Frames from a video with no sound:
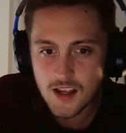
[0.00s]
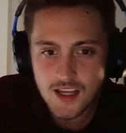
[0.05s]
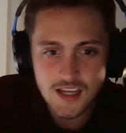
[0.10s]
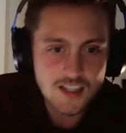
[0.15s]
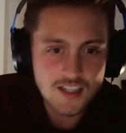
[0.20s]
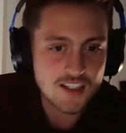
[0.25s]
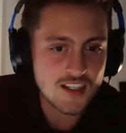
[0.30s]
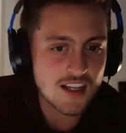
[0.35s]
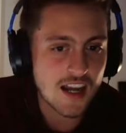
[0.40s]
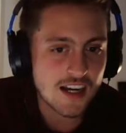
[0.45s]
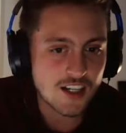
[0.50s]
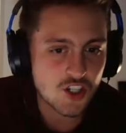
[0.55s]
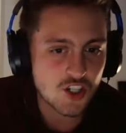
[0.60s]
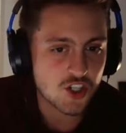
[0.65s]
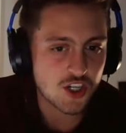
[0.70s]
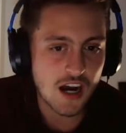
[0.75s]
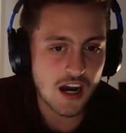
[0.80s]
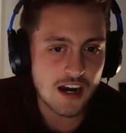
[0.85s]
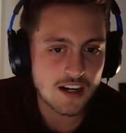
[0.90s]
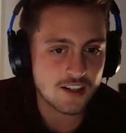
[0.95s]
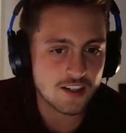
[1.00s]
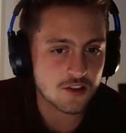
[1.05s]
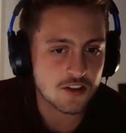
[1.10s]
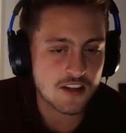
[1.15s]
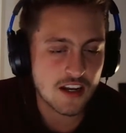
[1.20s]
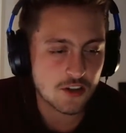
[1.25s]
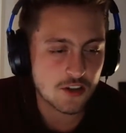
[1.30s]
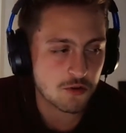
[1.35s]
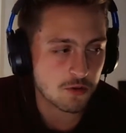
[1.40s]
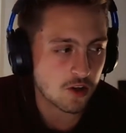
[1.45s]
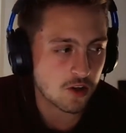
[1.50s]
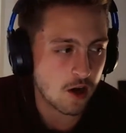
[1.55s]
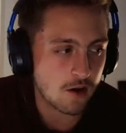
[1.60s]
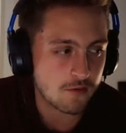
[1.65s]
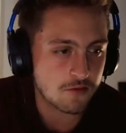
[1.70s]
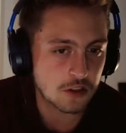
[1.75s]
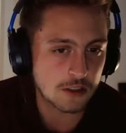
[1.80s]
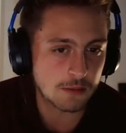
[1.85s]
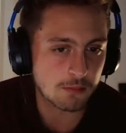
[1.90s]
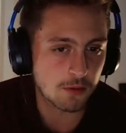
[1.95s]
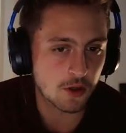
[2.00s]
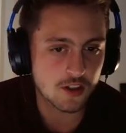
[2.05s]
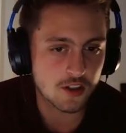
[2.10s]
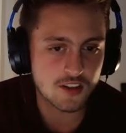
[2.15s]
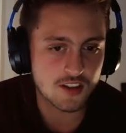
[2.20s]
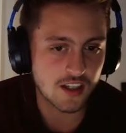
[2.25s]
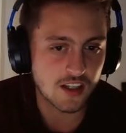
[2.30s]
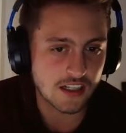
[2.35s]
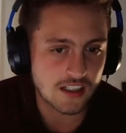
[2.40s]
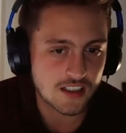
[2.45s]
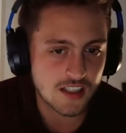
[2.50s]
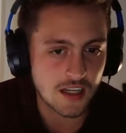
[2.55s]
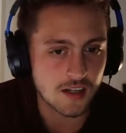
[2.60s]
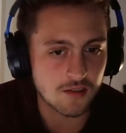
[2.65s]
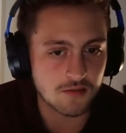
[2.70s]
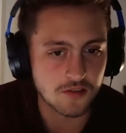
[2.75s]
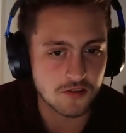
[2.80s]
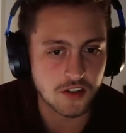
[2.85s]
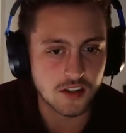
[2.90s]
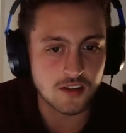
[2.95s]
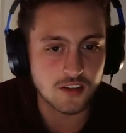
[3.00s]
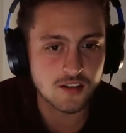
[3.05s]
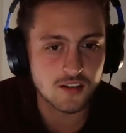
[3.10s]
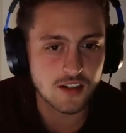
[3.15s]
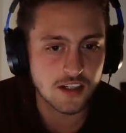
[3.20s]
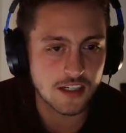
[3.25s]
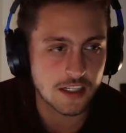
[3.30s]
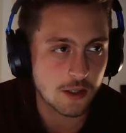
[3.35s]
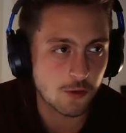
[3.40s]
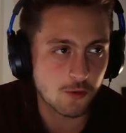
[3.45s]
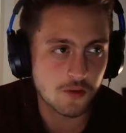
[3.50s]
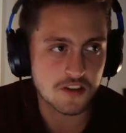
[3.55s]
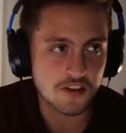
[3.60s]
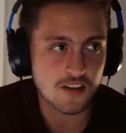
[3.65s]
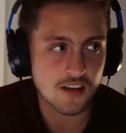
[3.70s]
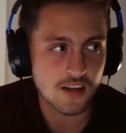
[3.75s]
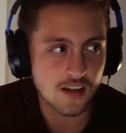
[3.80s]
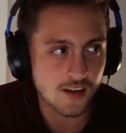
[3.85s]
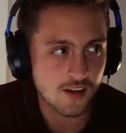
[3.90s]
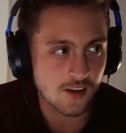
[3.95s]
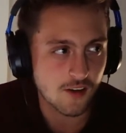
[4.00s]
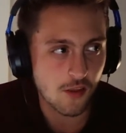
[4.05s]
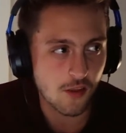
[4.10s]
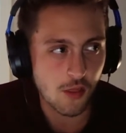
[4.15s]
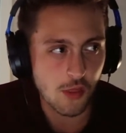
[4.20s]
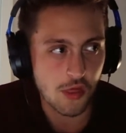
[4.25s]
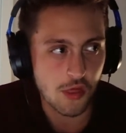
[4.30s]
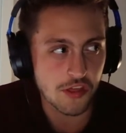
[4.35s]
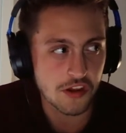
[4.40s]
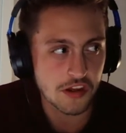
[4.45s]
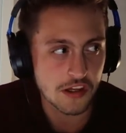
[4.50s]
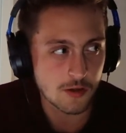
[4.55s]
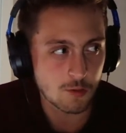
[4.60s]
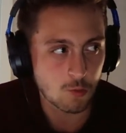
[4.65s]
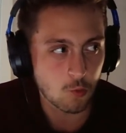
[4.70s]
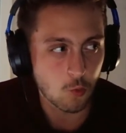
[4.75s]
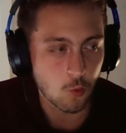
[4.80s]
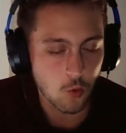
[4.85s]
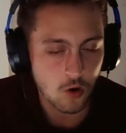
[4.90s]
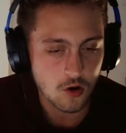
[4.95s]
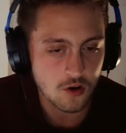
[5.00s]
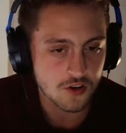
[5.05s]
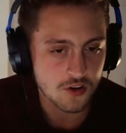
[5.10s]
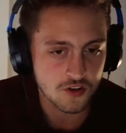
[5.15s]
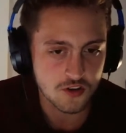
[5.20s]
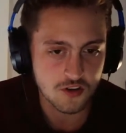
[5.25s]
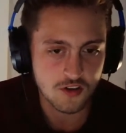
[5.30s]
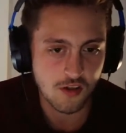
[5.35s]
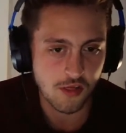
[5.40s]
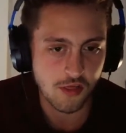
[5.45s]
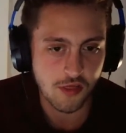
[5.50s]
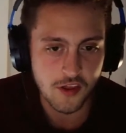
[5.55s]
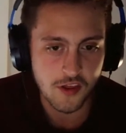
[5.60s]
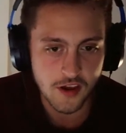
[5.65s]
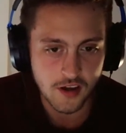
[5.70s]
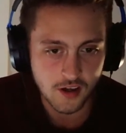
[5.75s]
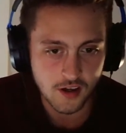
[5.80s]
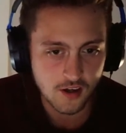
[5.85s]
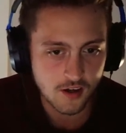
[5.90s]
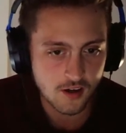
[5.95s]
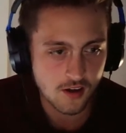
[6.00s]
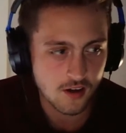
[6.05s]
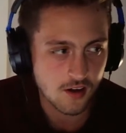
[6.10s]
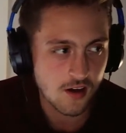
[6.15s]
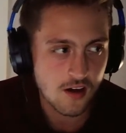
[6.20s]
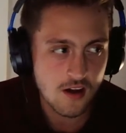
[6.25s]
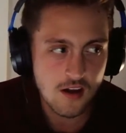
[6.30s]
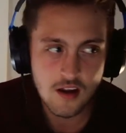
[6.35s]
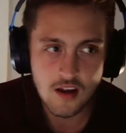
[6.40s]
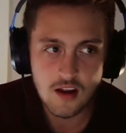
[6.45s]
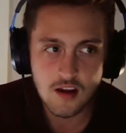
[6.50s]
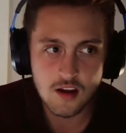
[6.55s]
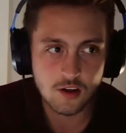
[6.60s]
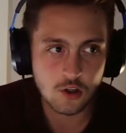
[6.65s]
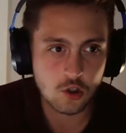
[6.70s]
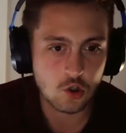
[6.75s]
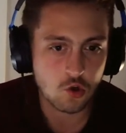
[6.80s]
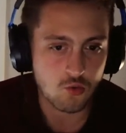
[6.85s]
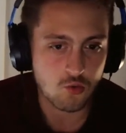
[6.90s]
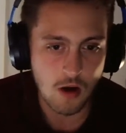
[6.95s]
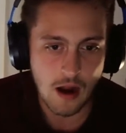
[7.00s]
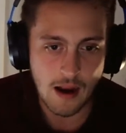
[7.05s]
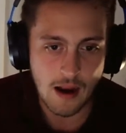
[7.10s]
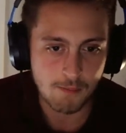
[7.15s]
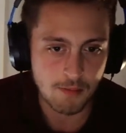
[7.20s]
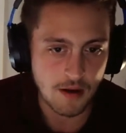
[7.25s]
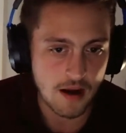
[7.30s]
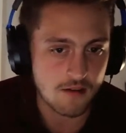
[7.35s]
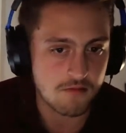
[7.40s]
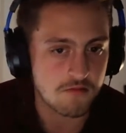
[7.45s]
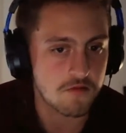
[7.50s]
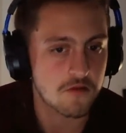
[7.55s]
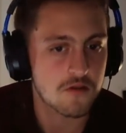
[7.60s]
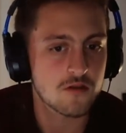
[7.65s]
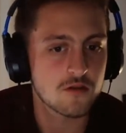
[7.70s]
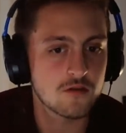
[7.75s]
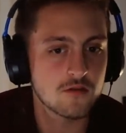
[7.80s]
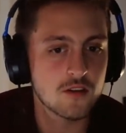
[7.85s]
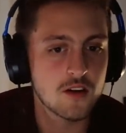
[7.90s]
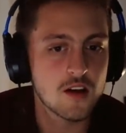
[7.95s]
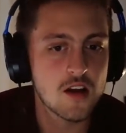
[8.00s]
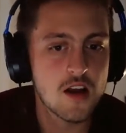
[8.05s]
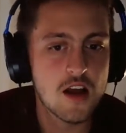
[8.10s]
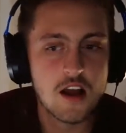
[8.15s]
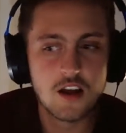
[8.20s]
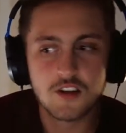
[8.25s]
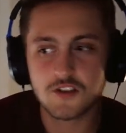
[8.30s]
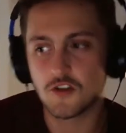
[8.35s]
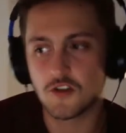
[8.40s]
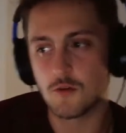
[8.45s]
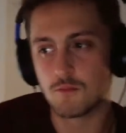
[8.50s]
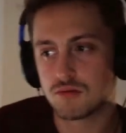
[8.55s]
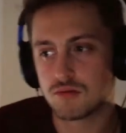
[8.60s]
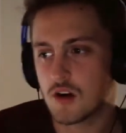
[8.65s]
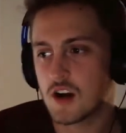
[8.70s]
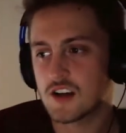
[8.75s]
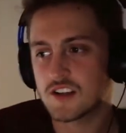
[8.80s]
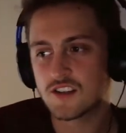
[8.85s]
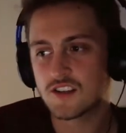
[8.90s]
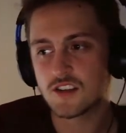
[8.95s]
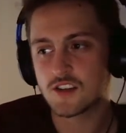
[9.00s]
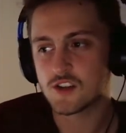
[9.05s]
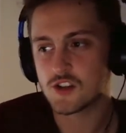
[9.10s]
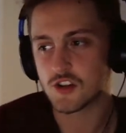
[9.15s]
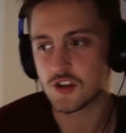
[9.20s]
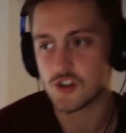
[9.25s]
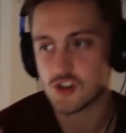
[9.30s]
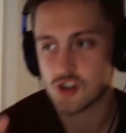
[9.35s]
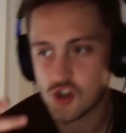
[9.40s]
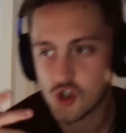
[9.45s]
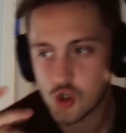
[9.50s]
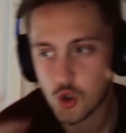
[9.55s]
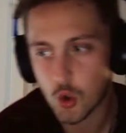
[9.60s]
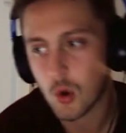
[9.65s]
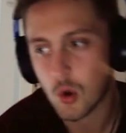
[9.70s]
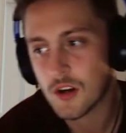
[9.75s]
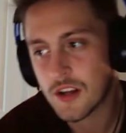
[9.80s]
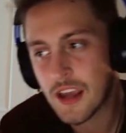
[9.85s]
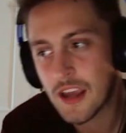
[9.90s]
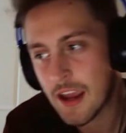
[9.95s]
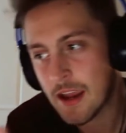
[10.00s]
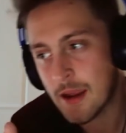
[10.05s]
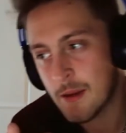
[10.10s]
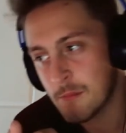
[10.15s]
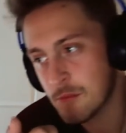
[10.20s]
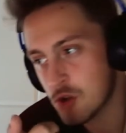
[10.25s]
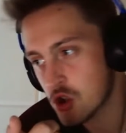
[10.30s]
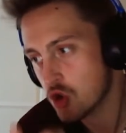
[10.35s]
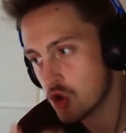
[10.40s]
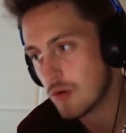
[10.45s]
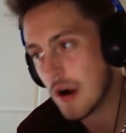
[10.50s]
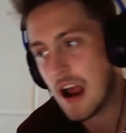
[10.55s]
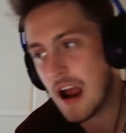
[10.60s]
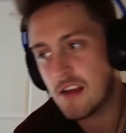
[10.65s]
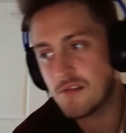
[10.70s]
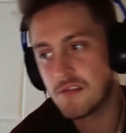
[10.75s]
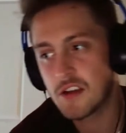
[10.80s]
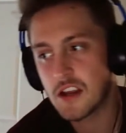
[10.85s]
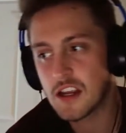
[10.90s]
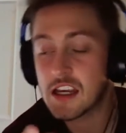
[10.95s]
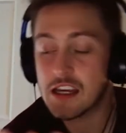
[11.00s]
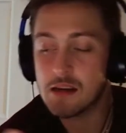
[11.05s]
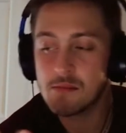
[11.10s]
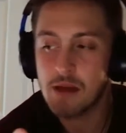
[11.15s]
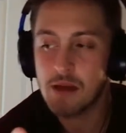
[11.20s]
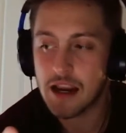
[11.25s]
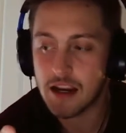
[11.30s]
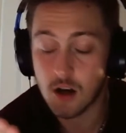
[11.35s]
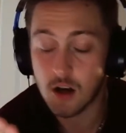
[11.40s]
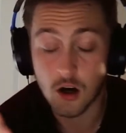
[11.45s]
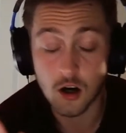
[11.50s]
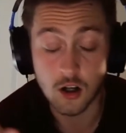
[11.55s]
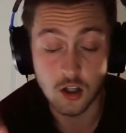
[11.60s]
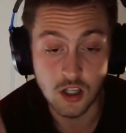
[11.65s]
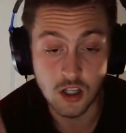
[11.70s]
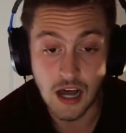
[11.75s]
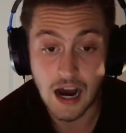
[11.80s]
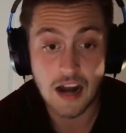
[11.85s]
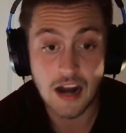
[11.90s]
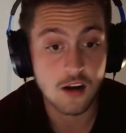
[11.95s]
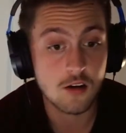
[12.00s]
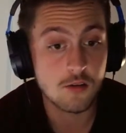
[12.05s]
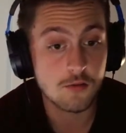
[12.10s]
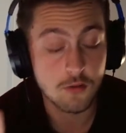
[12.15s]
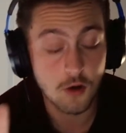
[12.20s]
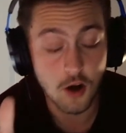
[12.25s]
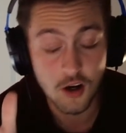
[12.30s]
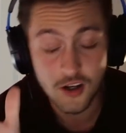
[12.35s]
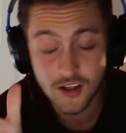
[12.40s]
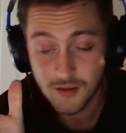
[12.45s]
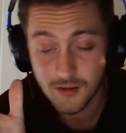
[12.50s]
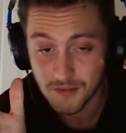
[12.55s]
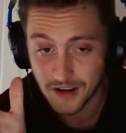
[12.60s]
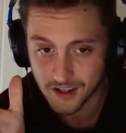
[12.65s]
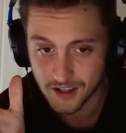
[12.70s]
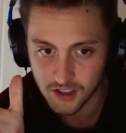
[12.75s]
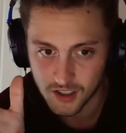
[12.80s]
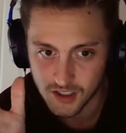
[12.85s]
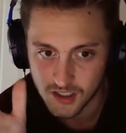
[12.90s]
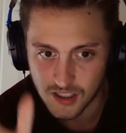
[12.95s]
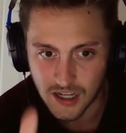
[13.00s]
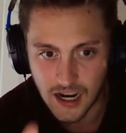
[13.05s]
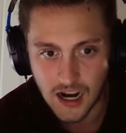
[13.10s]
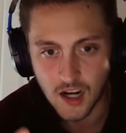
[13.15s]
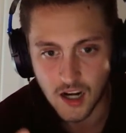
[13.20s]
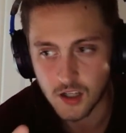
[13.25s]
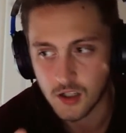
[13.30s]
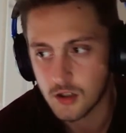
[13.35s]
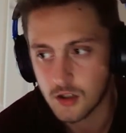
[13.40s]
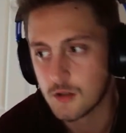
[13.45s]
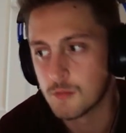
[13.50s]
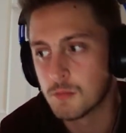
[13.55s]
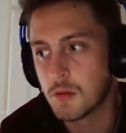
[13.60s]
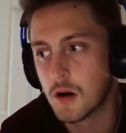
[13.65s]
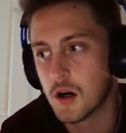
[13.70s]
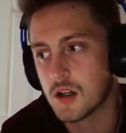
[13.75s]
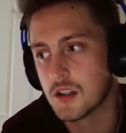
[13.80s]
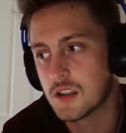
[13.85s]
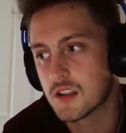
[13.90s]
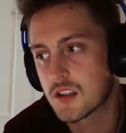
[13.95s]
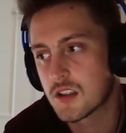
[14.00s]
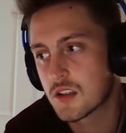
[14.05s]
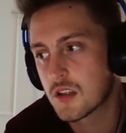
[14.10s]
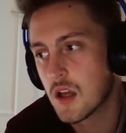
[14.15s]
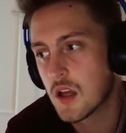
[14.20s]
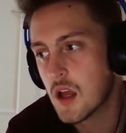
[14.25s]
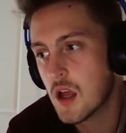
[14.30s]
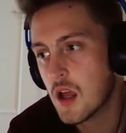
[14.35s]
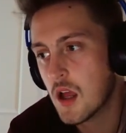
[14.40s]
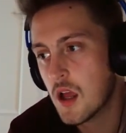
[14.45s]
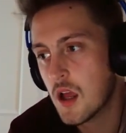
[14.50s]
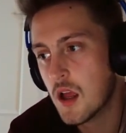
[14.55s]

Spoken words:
His next shot, his next recovery, put it to like 10 feet, and he was in the worst thick crap ever. So Bryson, just short game driving. He made a lot of good putts.